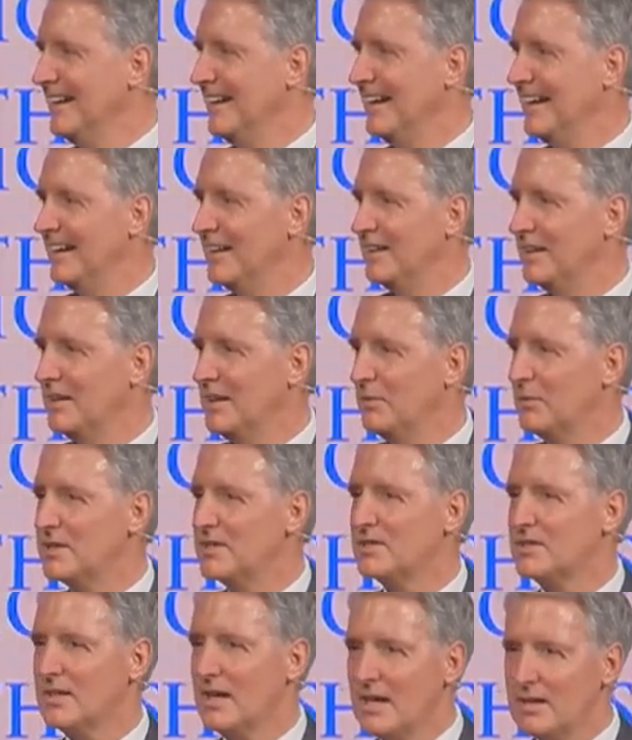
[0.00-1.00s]
And what
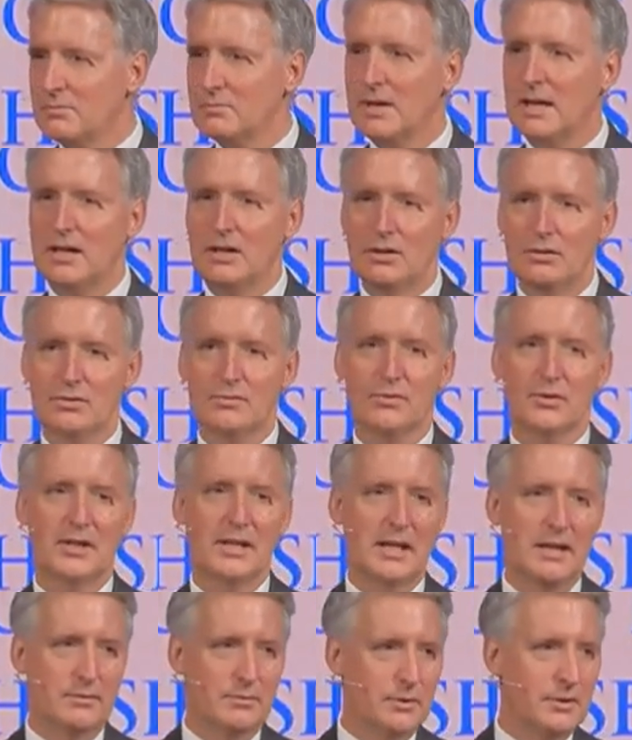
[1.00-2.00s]
Satan may use for
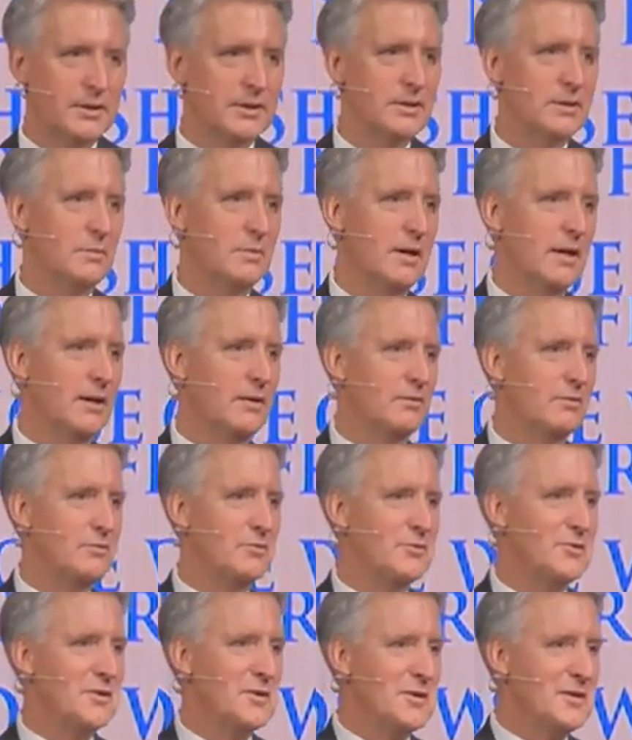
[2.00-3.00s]
evil and
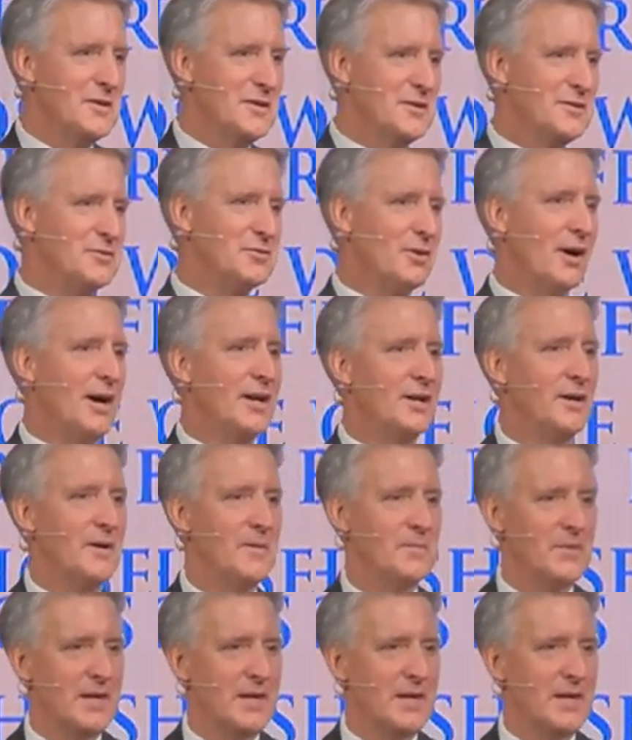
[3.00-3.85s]
try to